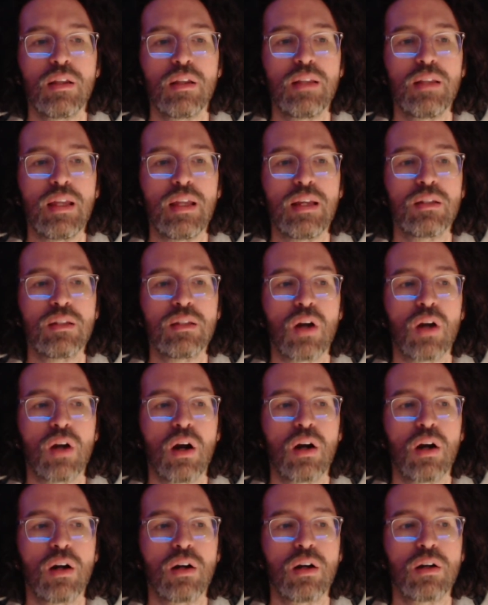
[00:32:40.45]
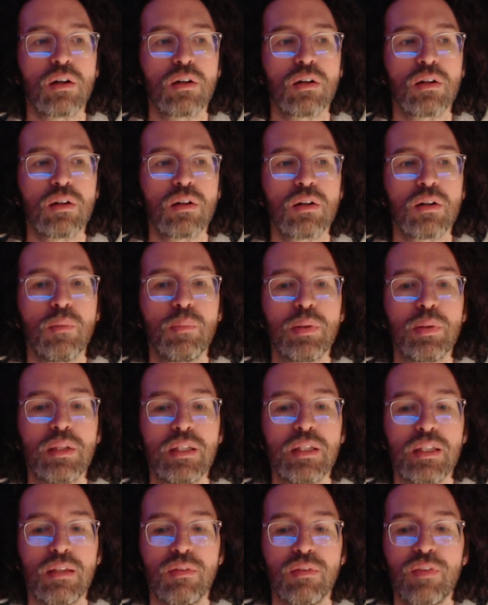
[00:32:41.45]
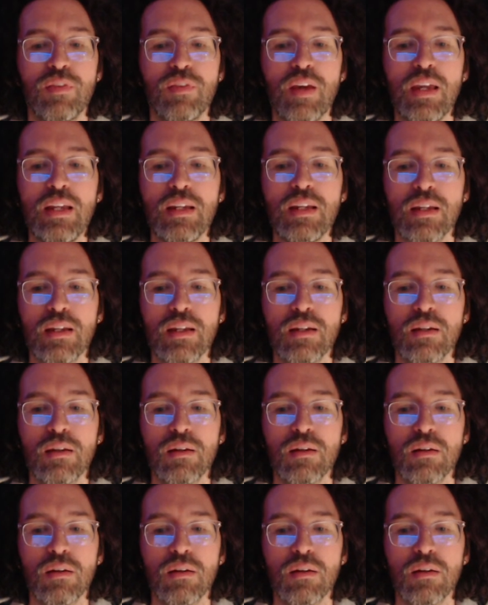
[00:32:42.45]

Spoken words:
things are completely fated